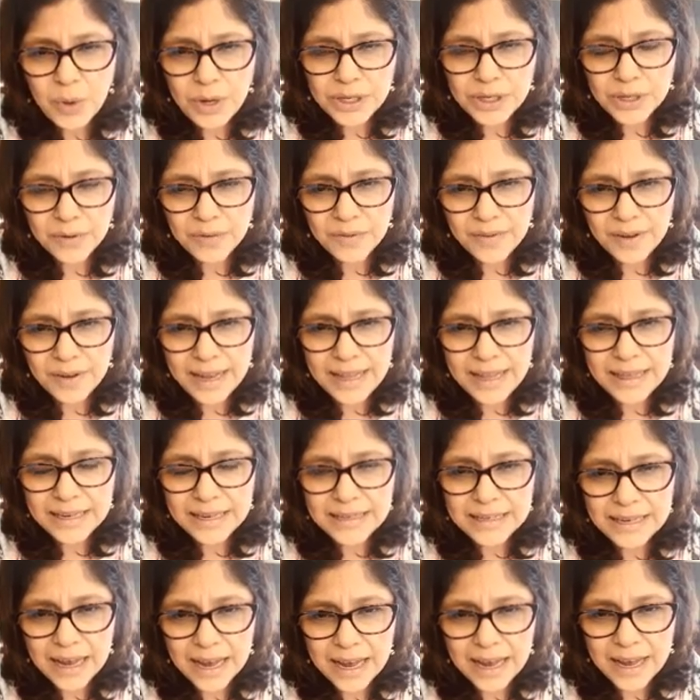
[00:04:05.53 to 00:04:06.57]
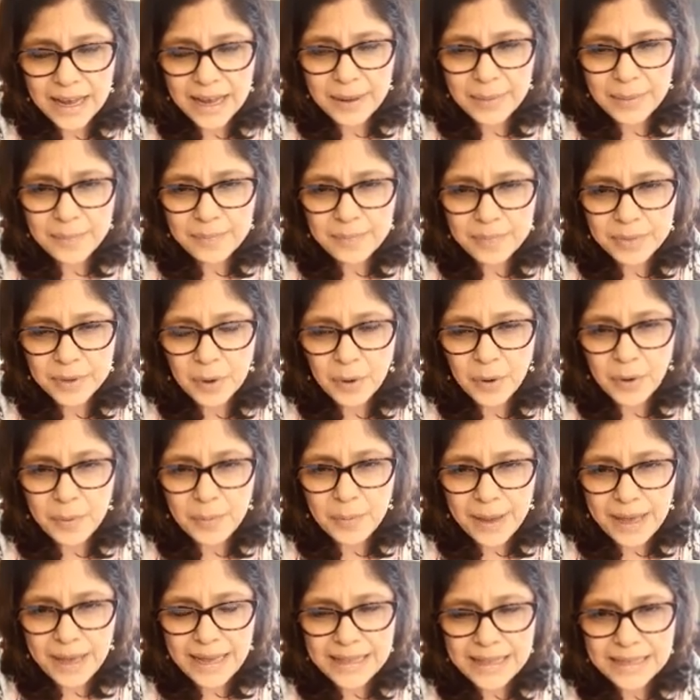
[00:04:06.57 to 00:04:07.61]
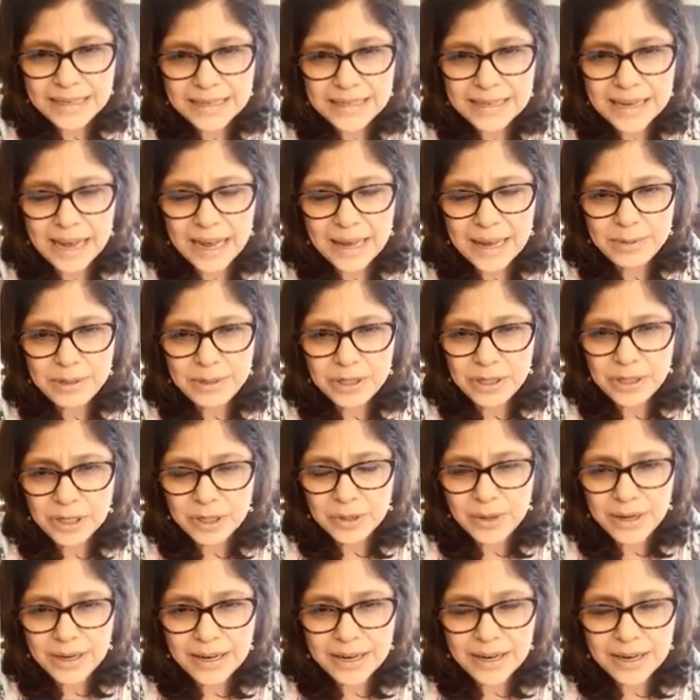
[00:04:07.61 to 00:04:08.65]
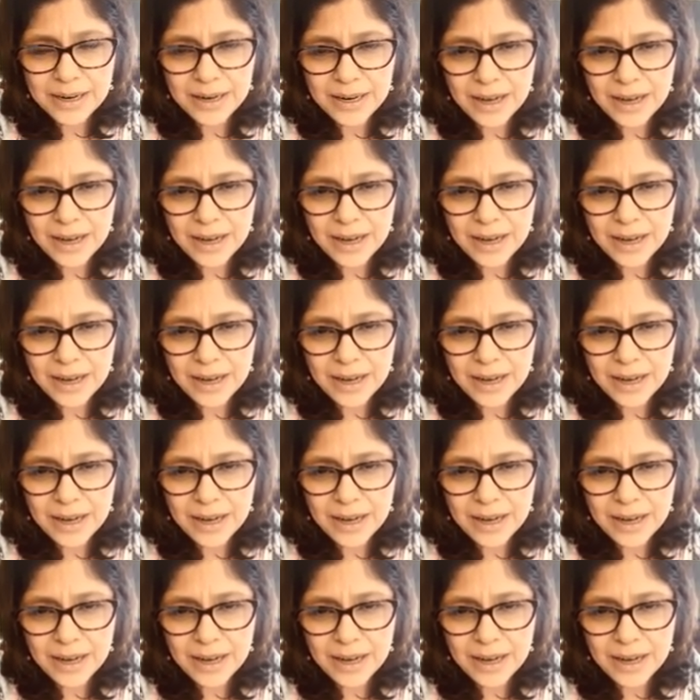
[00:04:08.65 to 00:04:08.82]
we don't find the time or make the time to do it.